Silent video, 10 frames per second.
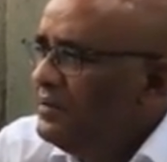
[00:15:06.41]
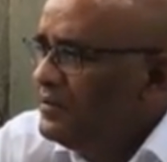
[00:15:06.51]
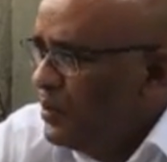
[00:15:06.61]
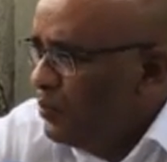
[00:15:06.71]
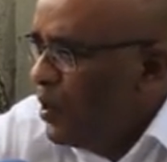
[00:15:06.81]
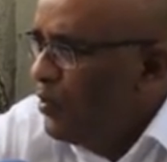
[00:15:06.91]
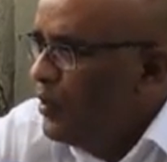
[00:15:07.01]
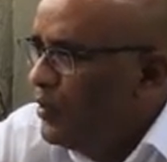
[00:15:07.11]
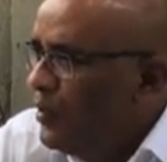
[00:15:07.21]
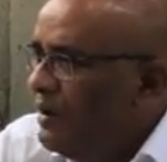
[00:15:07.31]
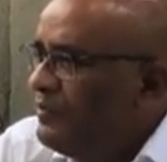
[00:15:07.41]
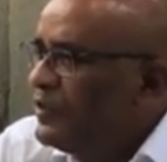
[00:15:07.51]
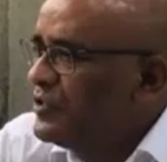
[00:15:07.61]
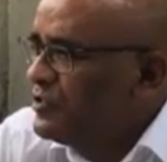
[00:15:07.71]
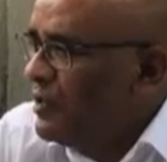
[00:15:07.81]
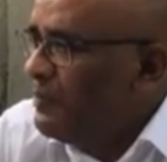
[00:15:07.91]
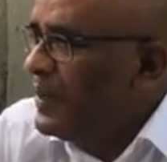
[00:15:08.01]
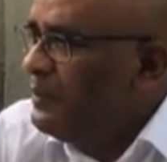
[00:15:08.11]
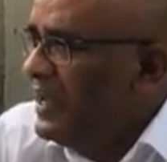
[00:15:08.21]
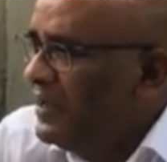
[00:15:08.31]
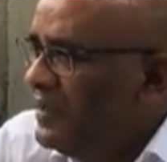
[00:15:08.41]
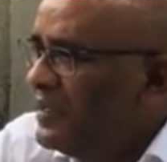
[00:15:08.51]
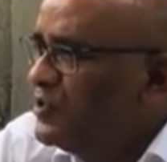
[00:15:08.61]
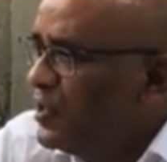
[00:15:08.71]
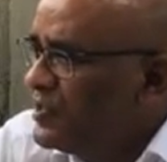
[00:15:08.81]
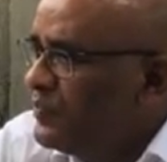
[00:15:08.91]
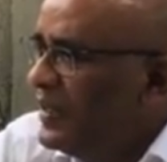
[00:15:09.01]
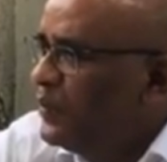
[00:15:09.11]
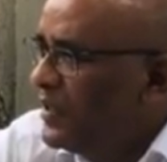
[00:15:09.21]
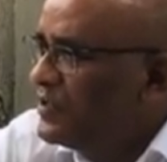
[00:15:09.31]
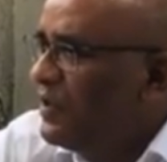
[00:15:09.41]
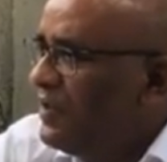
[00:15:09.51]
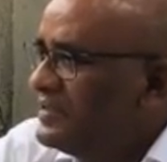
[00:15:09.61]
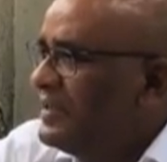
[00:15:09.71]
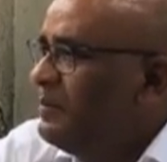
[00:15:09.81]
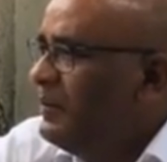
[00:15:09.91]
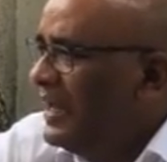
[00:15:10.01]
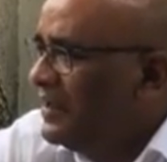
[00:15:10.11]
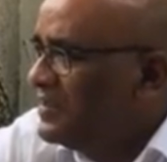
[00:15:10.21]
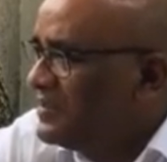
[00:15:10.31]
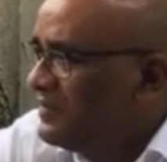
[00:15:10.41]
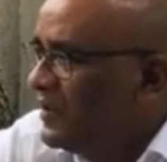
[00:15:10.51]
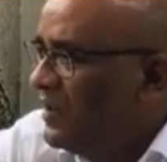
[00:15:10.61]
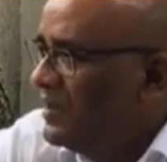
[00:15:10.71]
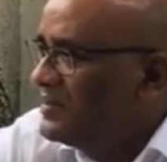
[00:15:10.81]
tomorrow you have to stop and make the adjustment which cost them millions of dollars.